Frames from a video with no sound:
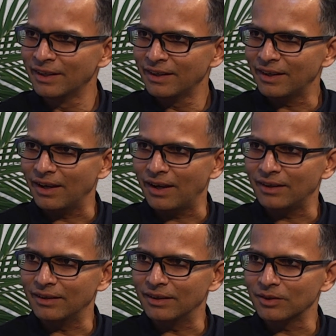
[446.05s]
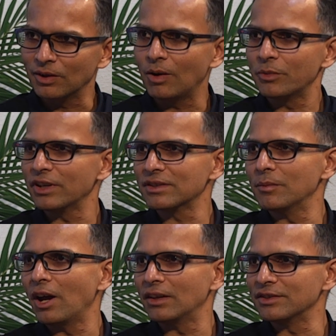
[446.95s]
And computational
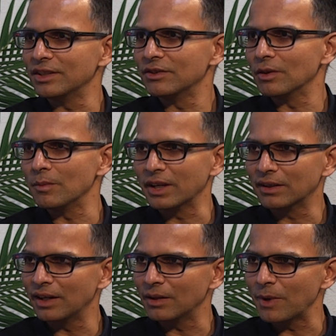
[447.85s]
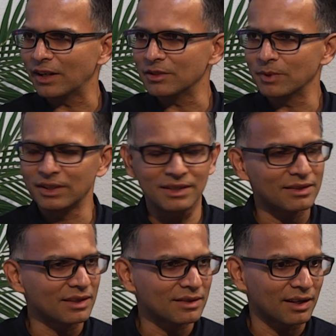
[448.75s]
biology, genomic data management, these
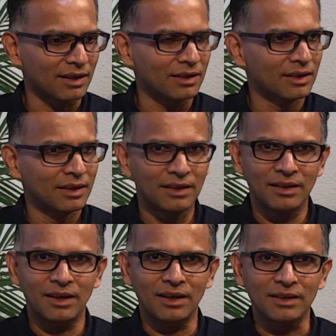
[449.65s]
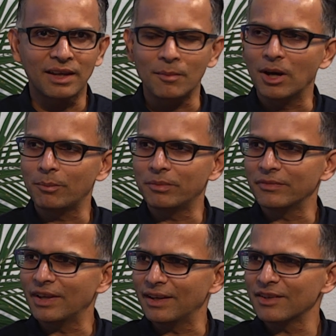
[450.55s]
things kind of came up,
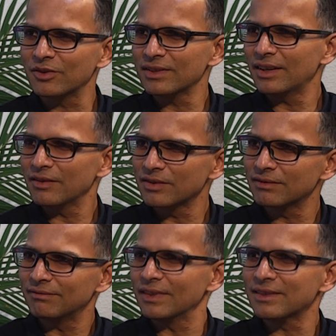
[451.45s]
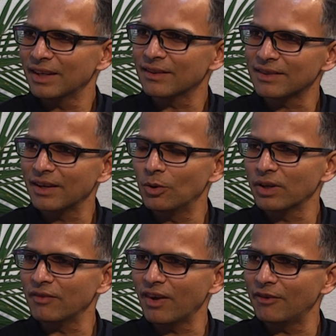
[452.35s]
and so I said, was this thing saying, okay,
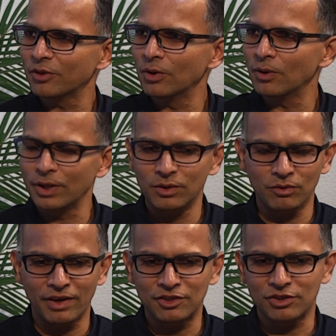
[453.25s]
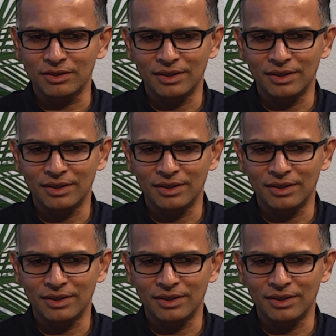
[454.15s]
if I have to go and do venture,